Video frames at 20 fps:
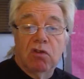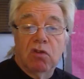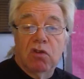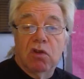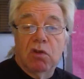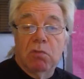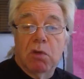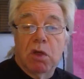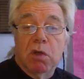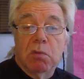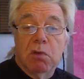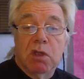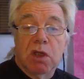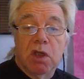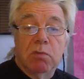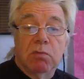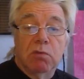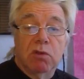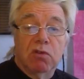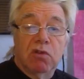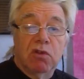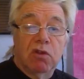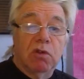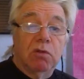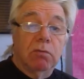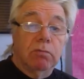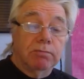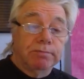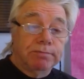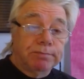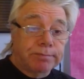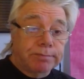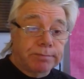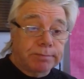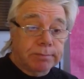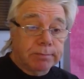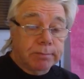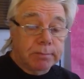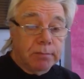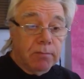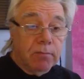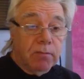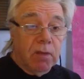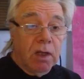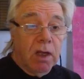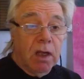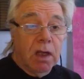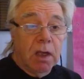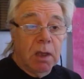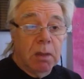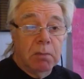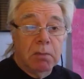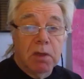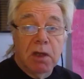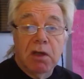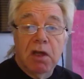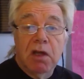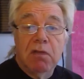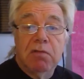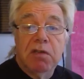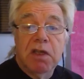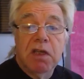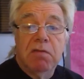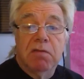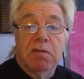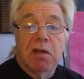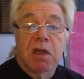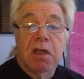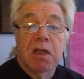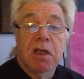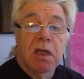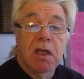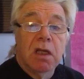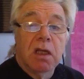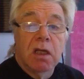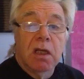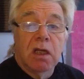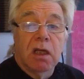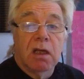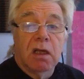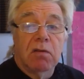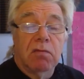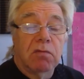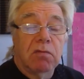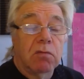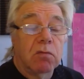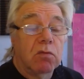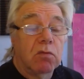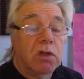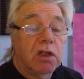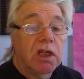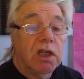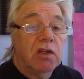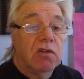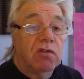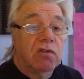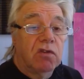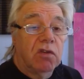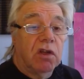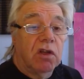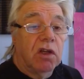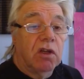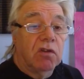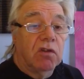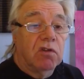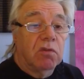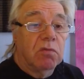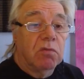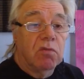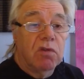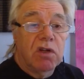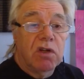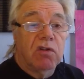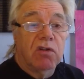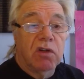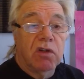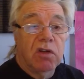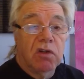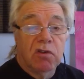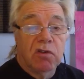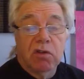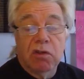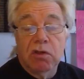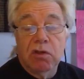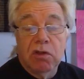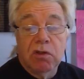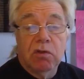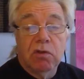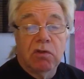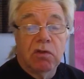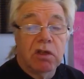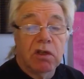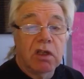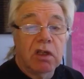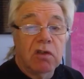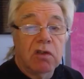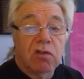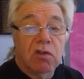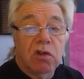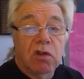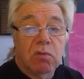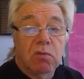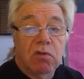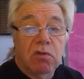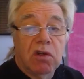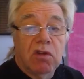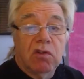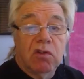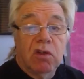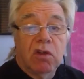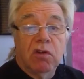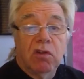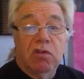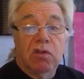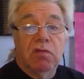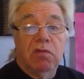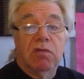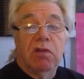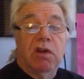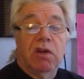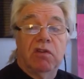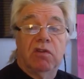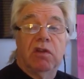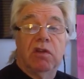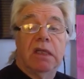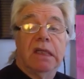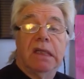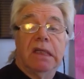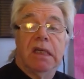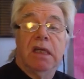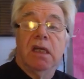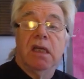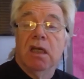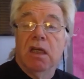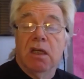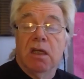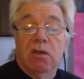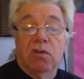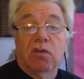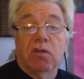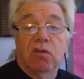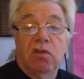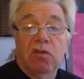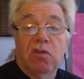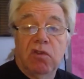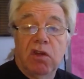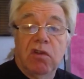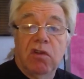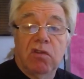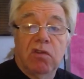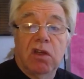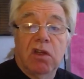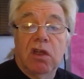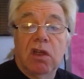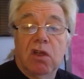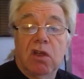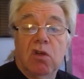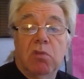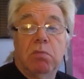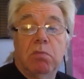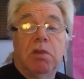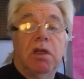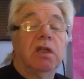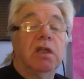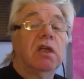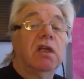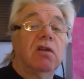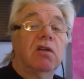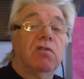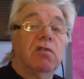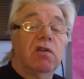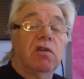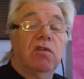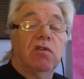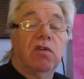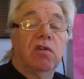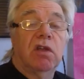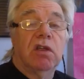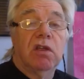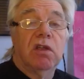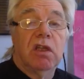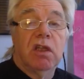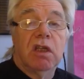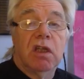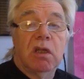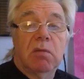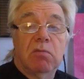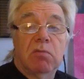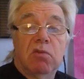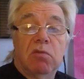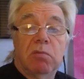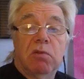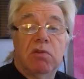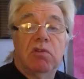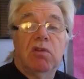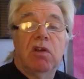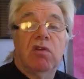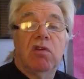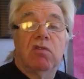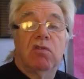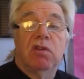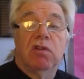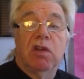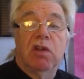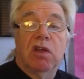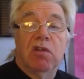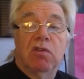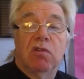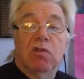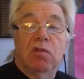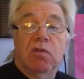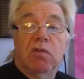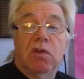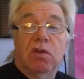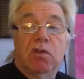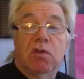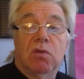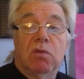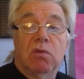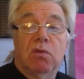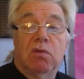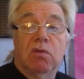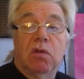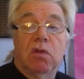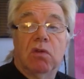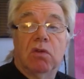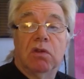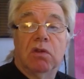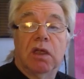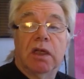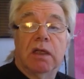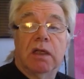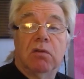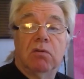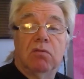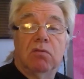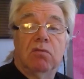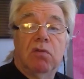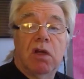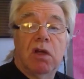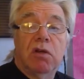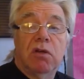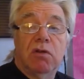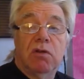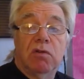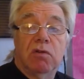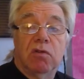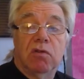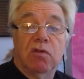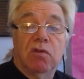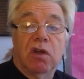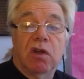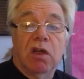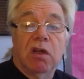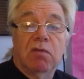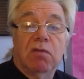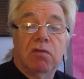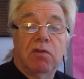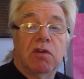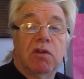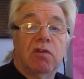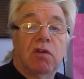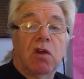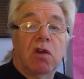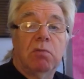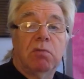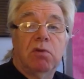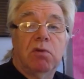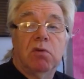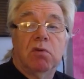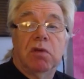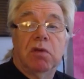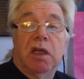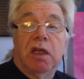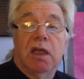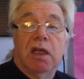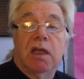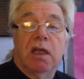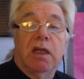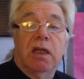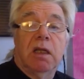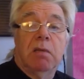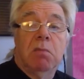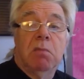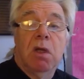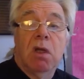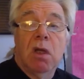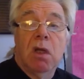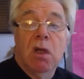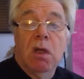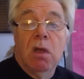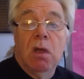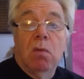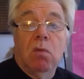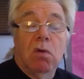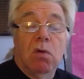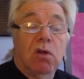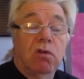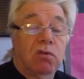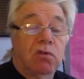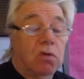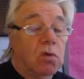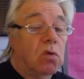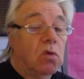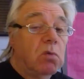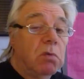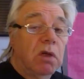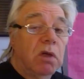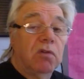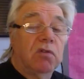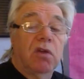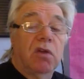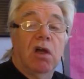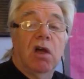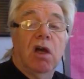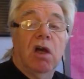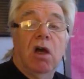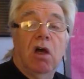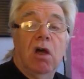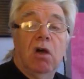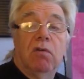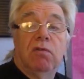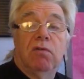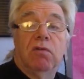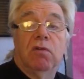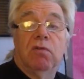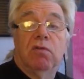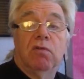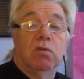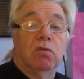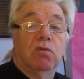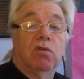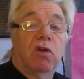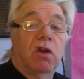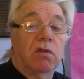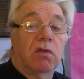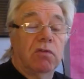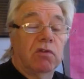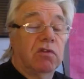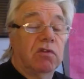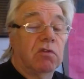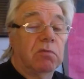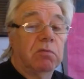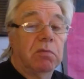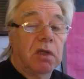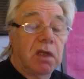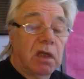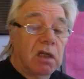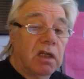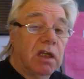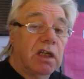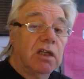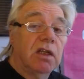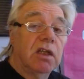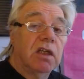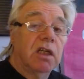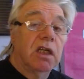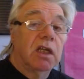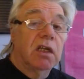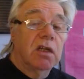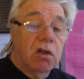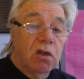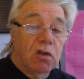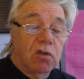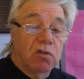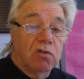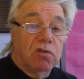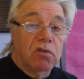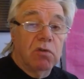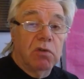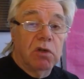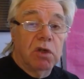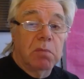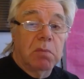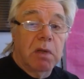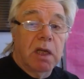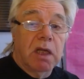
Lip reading: shocker moment number two. Aviva have released some research, and I use the term research advisedly, to suggest that there could be an increase in the number of potentially dangerous vehicles on our roads. For example, they claim, whilst almost half of all drivers have been cleaning their cars during the